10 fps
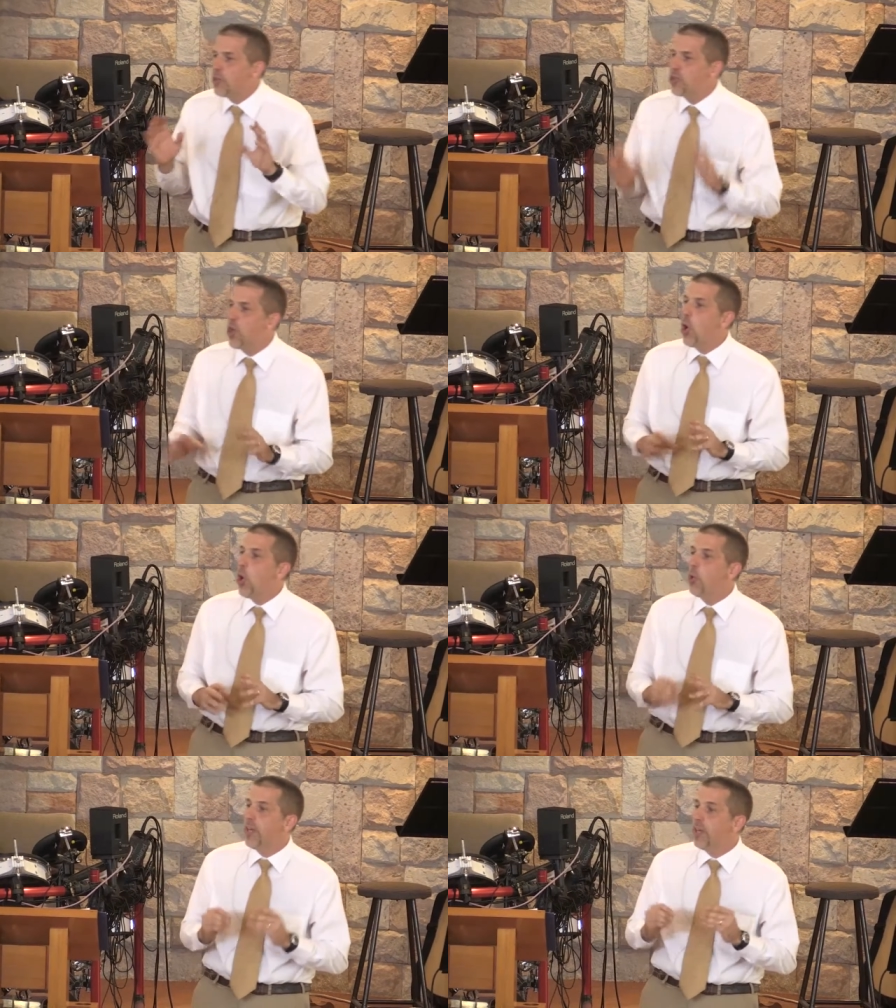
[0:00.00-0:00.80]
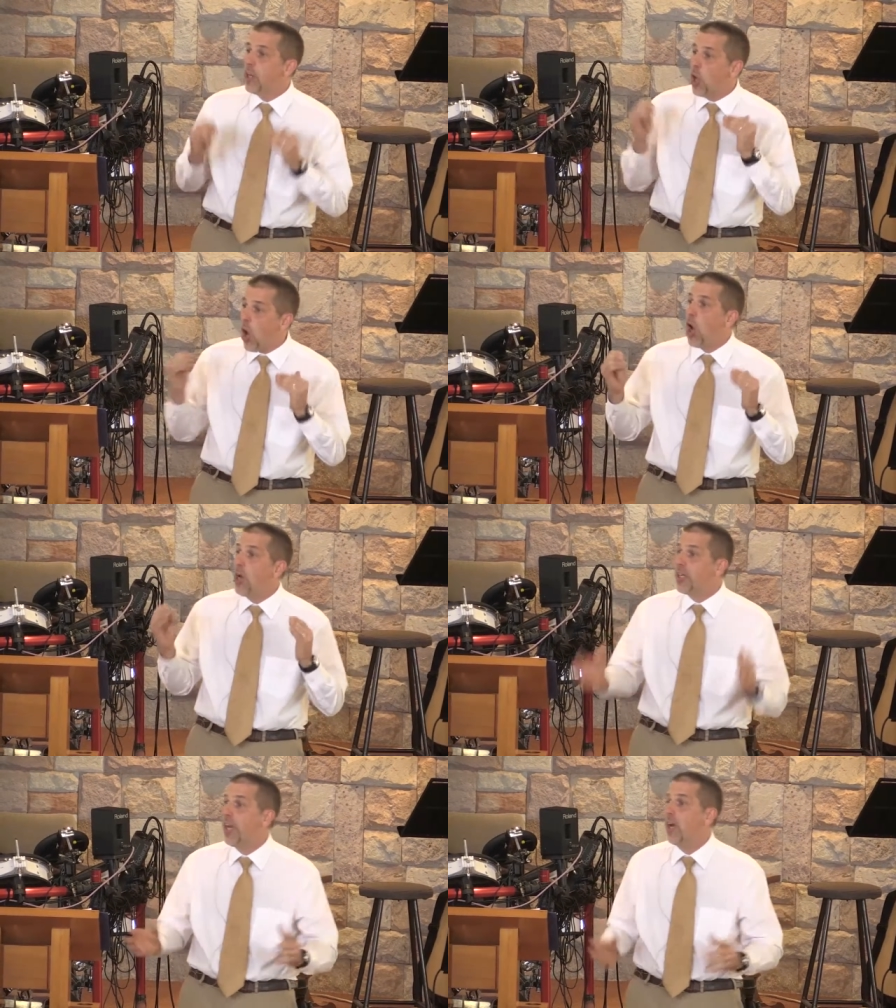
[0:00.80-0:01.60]
to show that
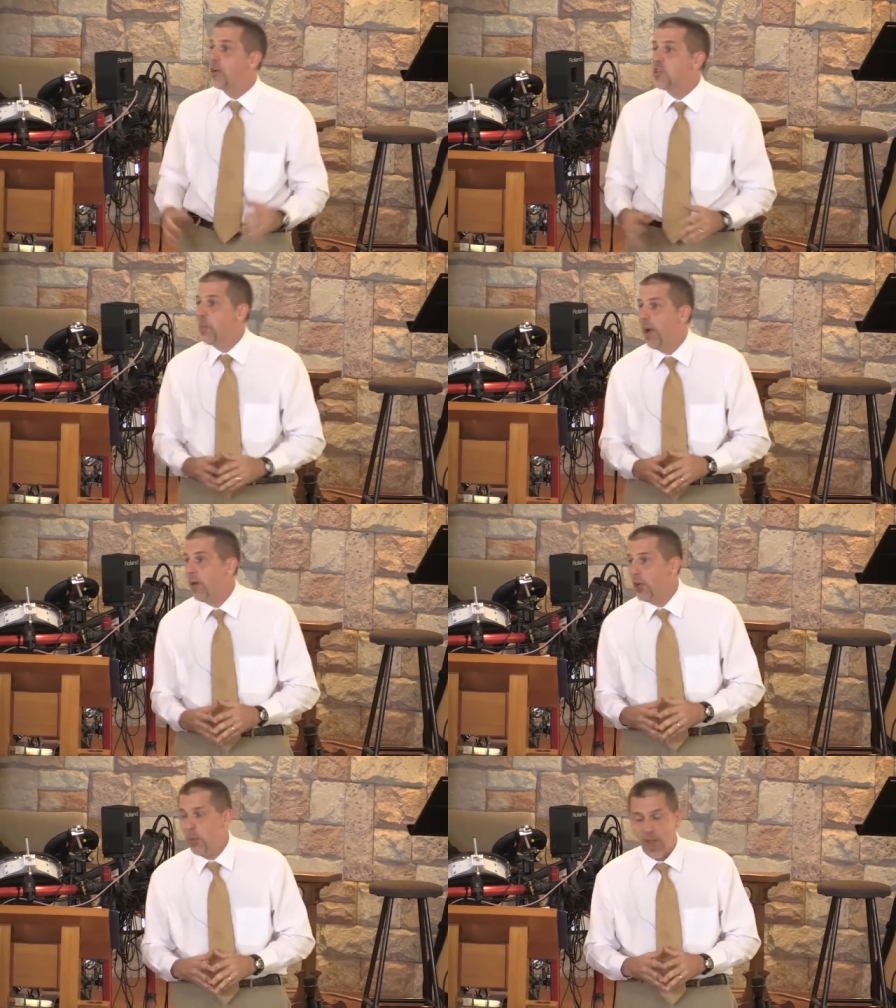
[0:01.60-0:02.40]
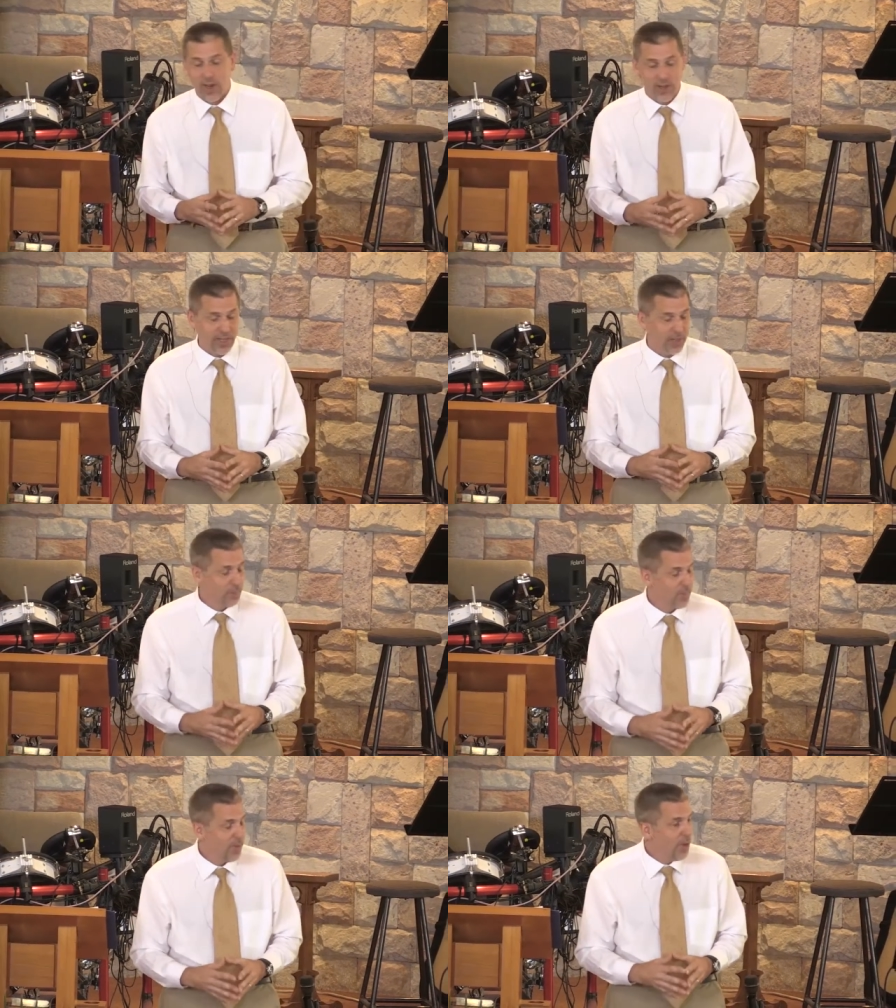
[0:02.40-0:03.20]
God cares about humanity.
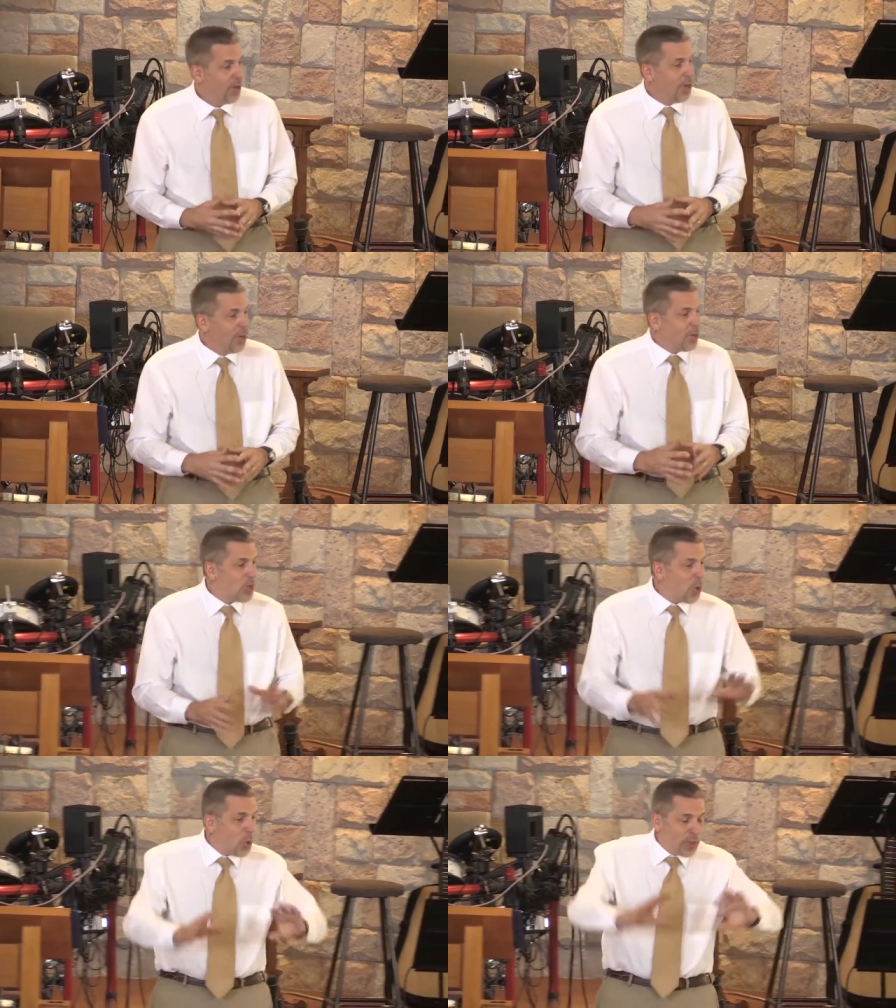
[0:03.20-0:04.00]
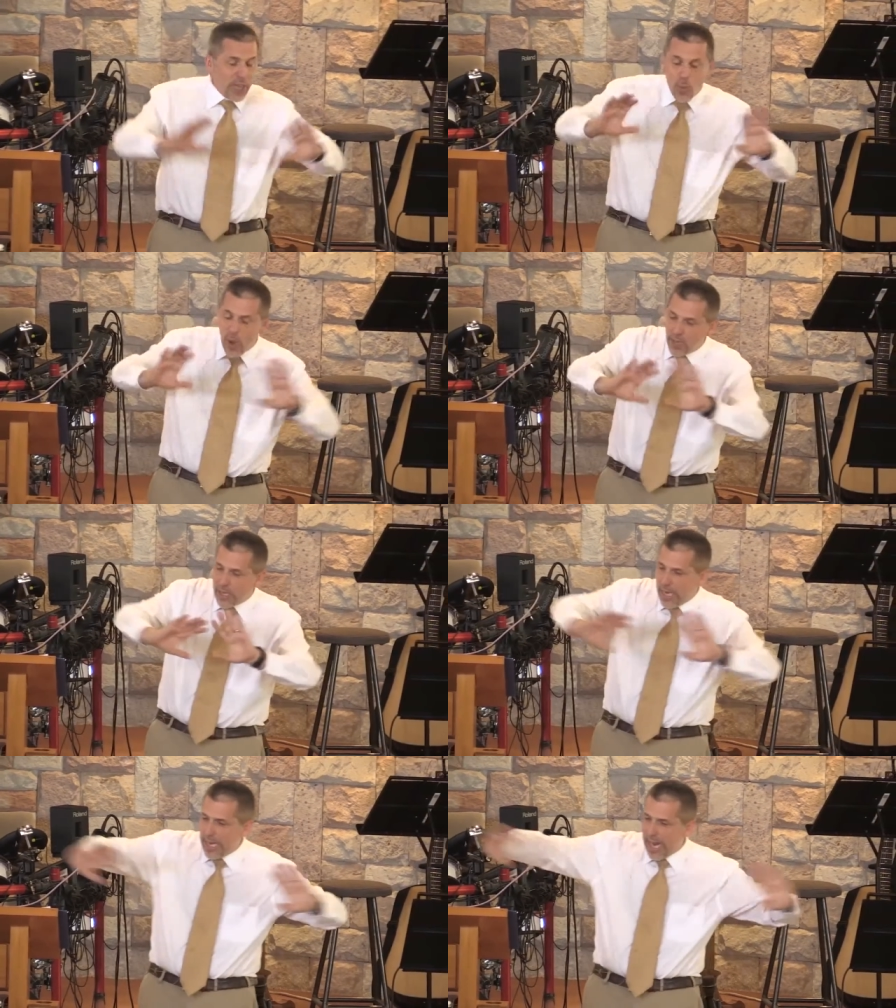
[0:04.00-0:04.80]
So they
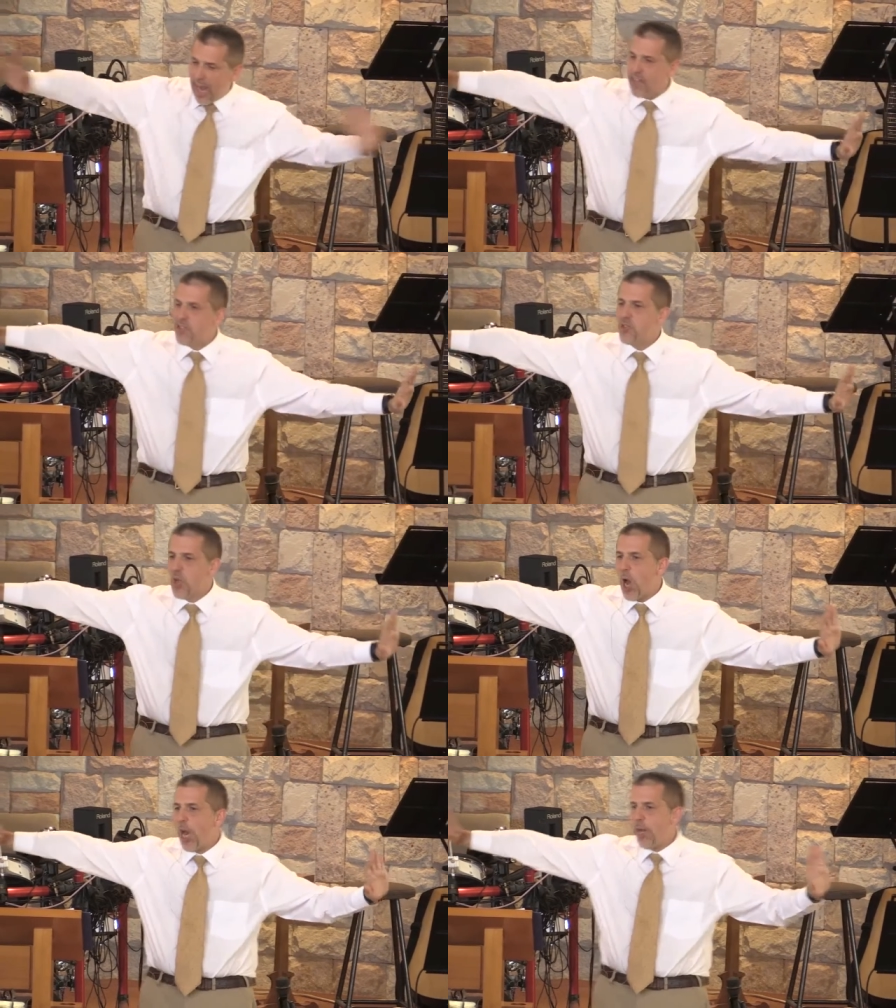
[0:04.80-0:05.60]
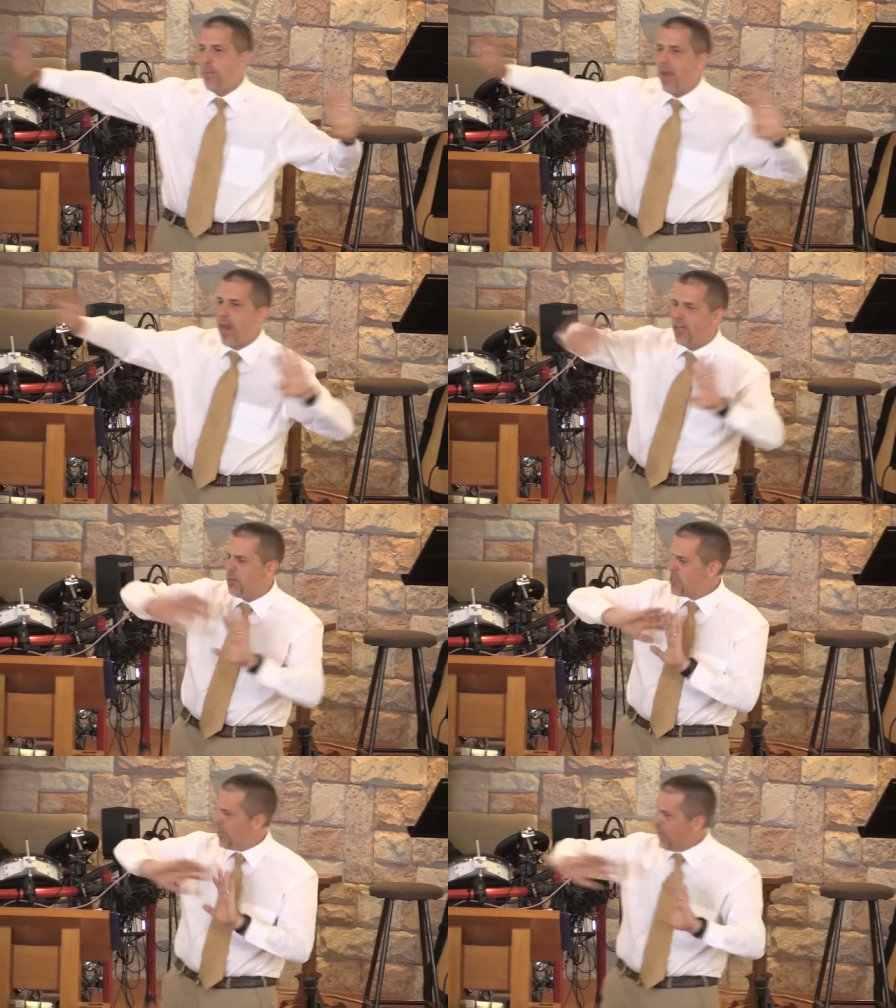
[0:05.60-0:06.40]
went and they had a sign made that was